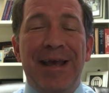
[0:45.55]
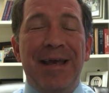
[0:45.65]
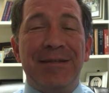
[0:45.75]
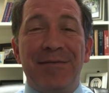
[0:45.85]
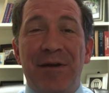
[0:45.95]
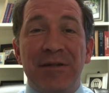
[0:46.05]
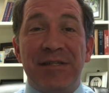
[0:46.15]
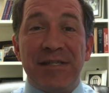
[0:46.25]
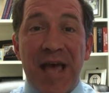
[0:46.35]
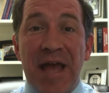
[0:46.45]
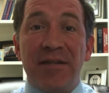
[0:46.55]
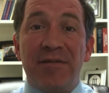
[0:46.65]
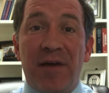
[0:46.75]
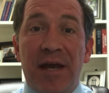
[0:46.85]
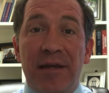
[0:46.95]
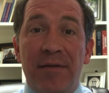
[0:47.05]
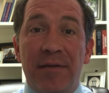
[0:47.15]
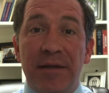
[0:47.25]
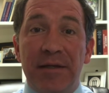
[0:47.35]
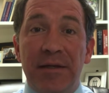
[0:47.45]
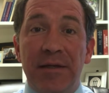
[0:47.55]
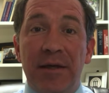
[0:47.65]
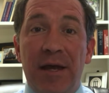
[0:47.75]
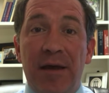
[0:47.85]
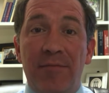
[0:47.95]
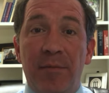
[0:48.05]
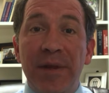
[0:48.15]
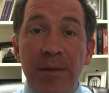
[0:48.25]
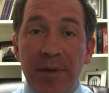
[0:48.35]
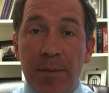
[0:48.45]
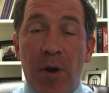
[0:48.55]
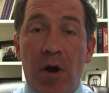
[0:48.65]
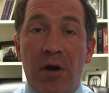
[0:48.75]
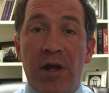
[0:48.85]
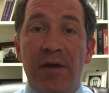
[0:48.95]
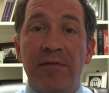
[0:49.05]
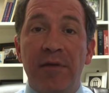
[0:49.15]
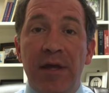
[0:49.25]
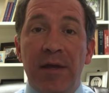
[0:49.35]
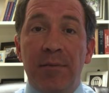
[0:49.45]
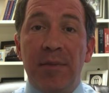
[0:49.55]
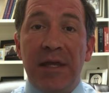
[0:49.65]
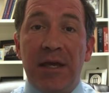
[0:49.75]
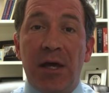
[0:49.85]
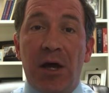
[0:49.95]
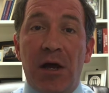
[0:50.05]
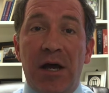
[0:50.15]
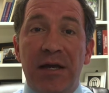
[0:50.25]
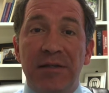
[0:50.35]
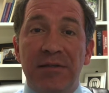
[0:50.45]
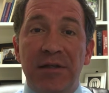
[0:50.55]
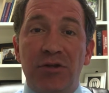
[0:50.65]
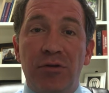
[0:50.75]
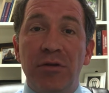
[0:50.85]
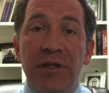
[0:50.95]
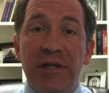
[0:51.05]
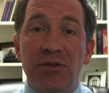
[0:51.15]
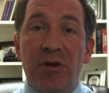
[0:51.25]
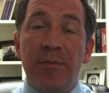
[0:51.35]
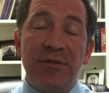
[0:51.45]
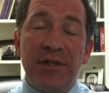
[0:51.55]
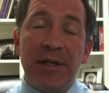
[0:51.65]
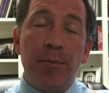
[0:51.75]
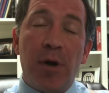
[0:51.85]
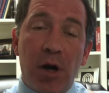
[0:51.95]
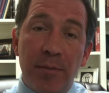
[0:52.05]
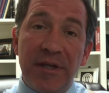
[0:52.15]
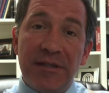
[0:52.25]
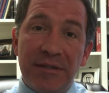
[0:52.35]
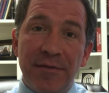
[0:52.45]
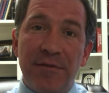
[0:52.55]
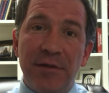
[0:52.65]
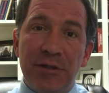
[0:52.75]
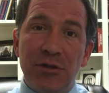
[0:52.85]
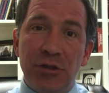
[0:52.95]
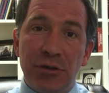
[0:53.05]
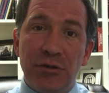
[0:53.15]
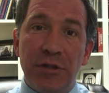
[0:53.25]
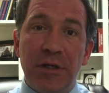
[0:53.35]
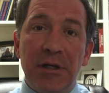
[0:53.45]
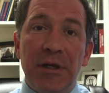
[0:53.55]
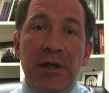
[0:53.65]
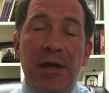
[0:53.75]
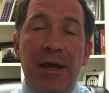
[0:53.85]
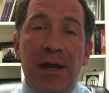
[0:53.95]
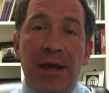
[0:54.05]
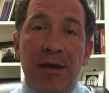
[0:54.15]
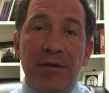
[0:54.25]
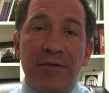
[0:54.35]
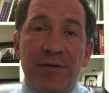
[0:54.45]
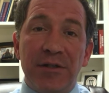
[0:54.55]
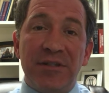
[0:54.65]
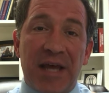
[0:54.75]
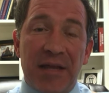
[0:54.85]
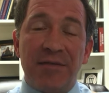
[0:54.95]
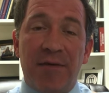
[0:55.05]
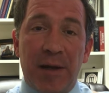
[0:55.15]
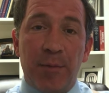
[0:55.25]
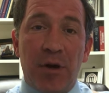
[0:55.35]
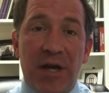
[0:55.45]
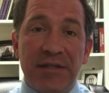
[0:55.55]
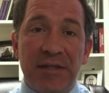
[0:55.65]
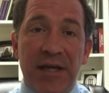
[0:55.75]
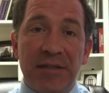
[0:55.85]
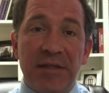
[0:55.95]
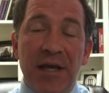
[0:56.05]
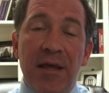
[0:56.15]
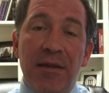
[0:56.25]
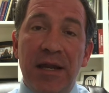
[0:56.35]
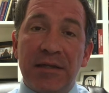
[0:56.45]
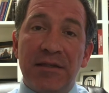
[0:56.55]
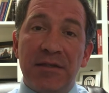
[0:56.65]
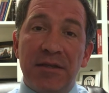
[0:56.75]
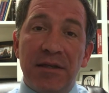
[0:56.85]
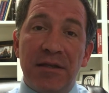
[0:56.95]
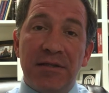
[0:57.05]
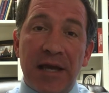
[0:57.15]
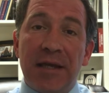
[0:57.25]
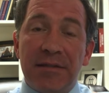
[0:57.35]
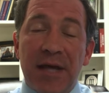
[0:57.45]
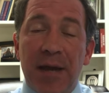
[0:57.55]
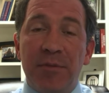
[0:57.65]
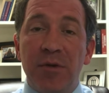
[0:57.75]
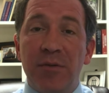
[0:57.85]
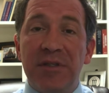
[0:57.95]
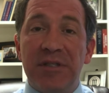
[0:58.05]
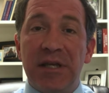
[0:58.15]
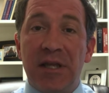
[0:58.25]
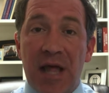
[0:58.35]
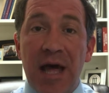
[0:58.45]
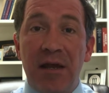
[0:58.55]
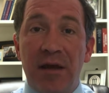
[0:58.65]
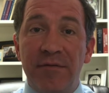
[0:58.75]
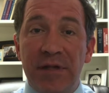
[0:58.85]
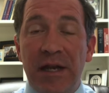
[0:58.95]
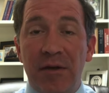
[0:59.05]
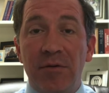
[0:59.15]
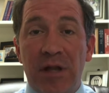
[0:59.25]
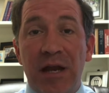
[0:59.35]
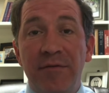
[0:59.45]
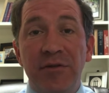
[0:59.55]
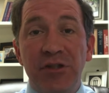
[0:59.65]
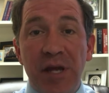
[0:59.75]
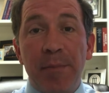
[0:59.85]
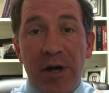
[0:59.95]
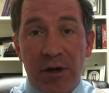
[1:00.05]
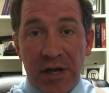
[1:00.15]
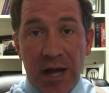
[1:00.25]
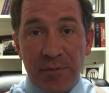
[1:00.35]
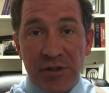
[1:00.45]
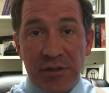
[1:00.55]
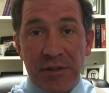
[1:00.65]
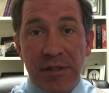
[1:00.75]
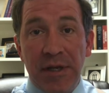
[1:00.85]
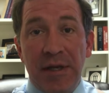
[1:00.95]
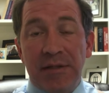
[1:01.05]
It's a very satisfying thing for me to be a part of, because it truly is representing permanency for these children. It's a very satisfying process. The second type that we see a lot of, and that I do a lot of, are step-parent adoptions.